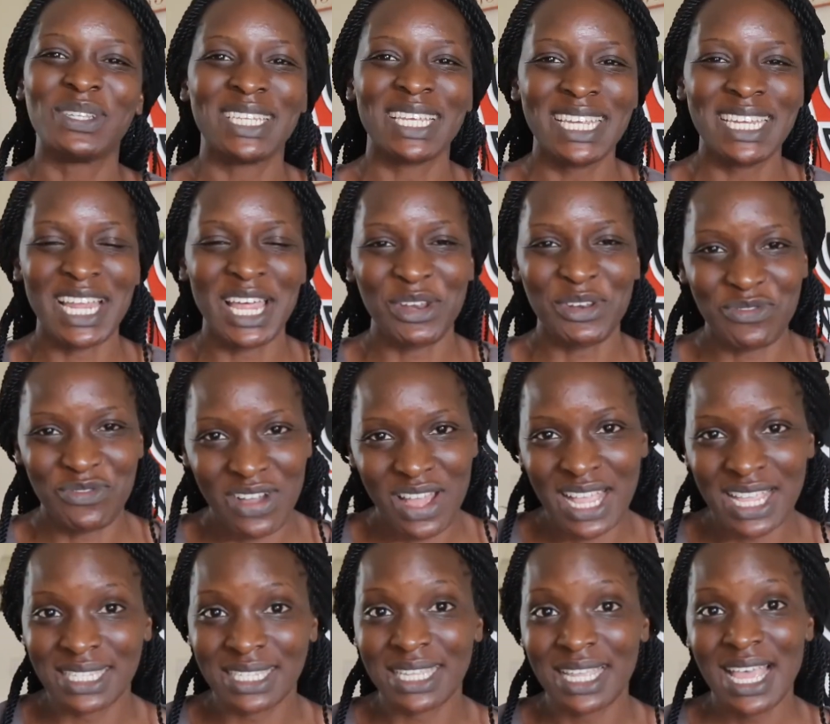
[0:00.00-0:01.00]
in
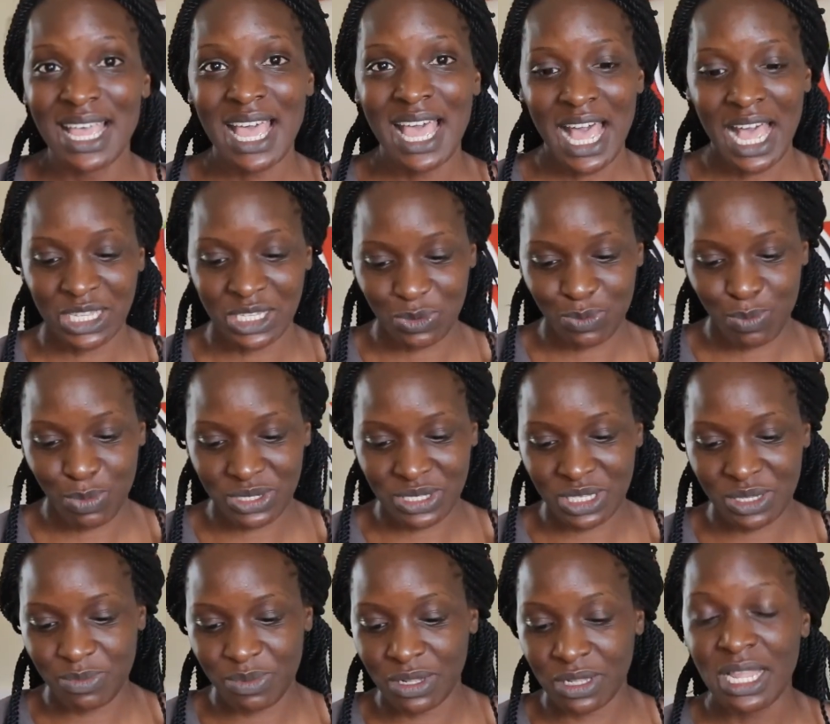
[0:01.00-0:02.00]
advance as
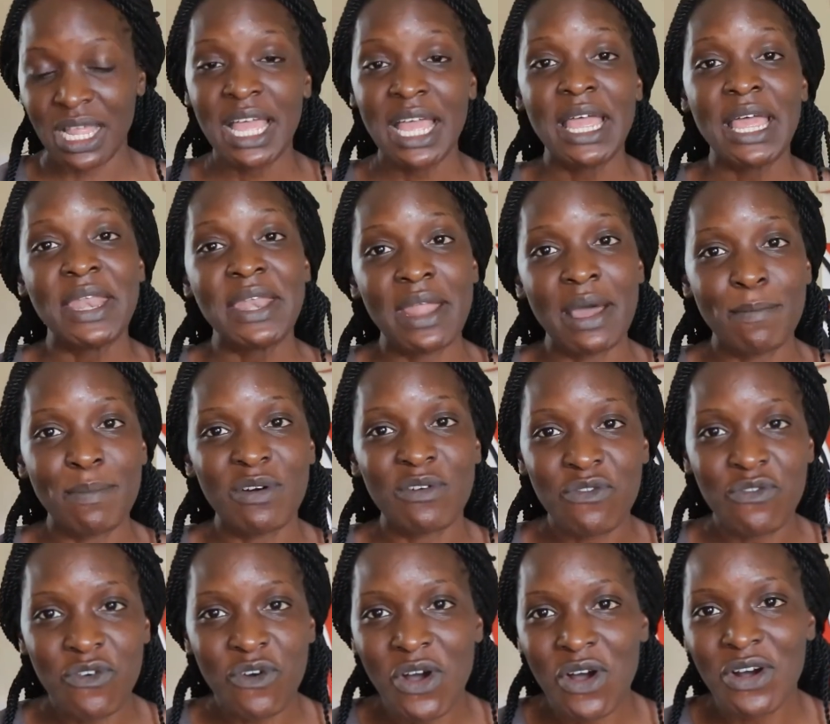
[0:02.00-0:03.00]
possible. Number
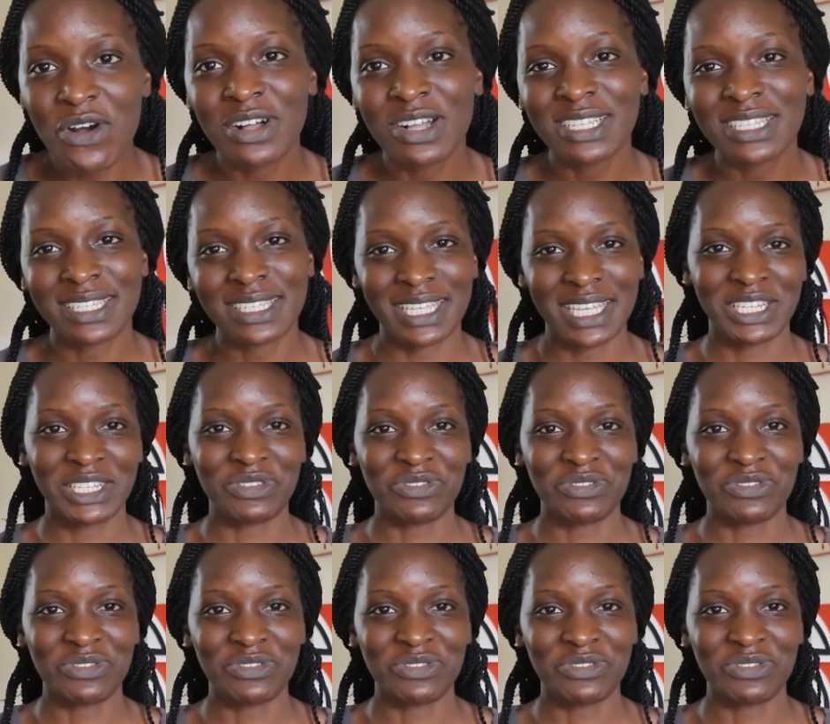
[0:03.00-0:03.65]
4, set